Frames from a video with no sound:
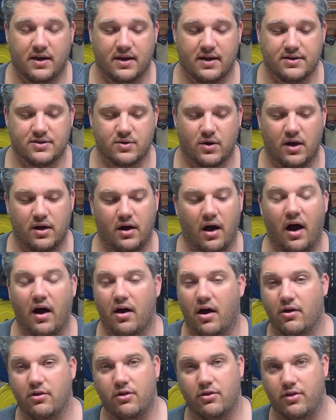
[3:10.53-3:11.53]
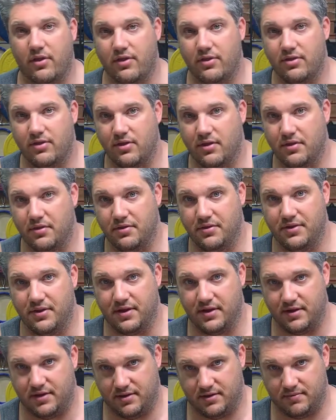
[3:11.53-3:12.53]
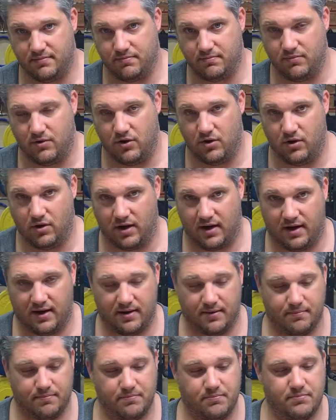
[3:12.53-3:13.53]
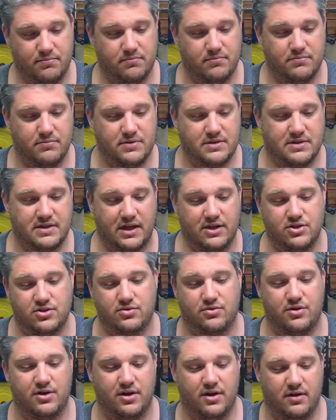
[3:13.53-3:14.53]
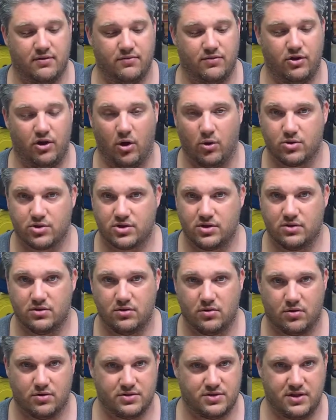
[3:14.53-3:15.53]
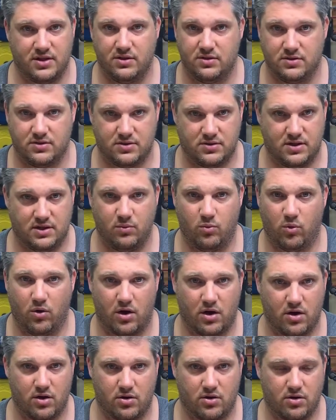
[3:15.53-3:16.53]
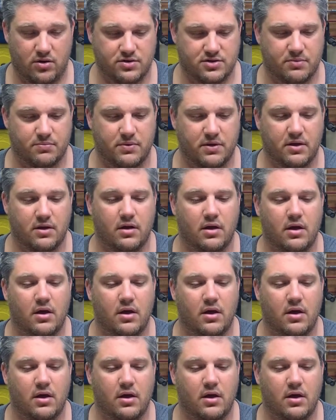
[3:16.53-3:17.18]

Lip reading: So other than the sensory of the ocean or seawater or something,